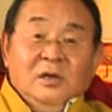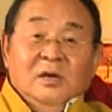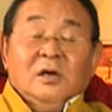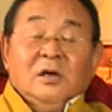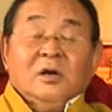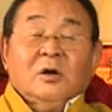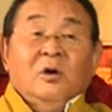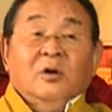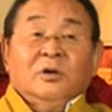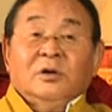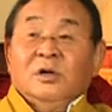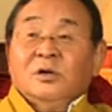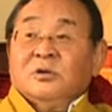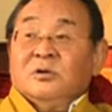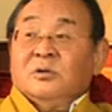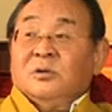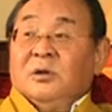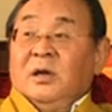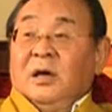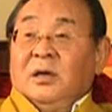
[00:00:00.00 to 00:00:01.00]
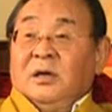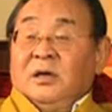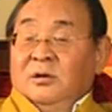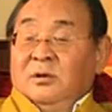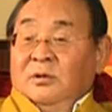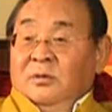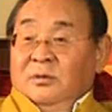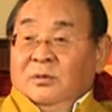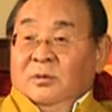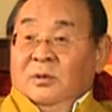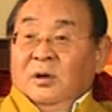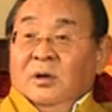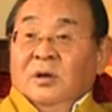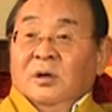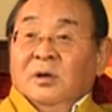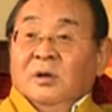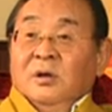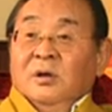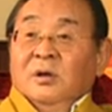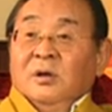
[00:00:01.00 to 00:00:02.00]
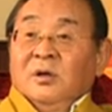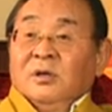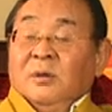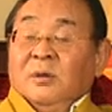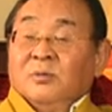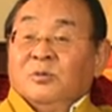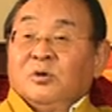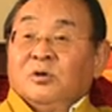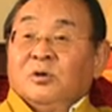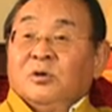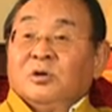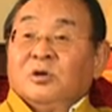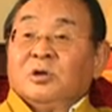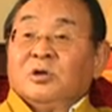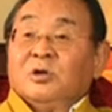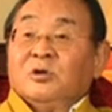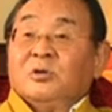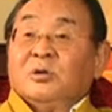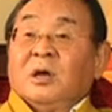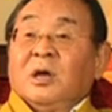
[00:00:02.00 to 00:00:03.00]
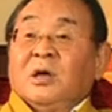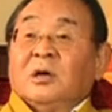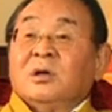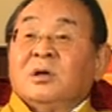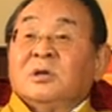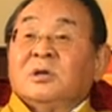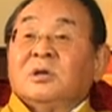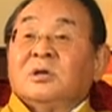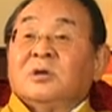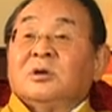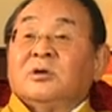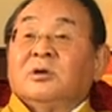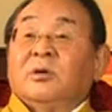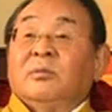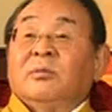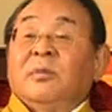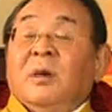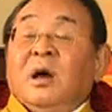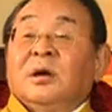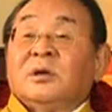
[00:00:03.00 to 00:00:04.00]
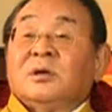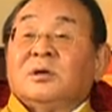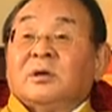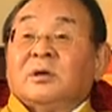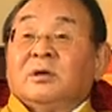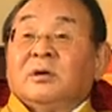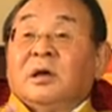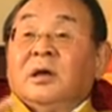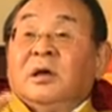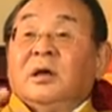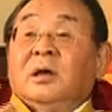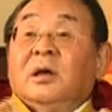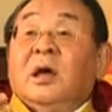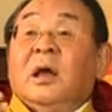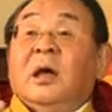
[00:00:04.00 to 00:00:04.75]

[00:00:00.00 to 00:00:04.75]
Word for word: according to like you know, some traditions, you can consider your master really